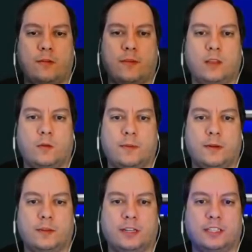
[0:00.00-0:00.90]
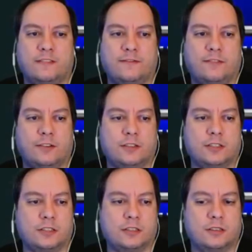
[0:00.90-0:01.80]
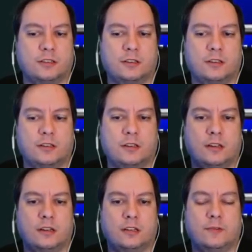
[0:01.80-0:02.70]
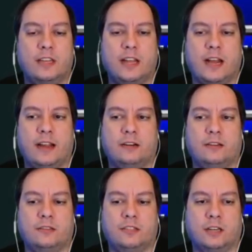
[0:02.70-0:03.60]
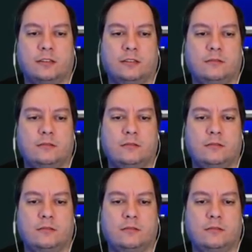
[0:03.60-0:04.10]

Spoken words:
to buy the weapon upgrades first. We can get Iron Nunchaku.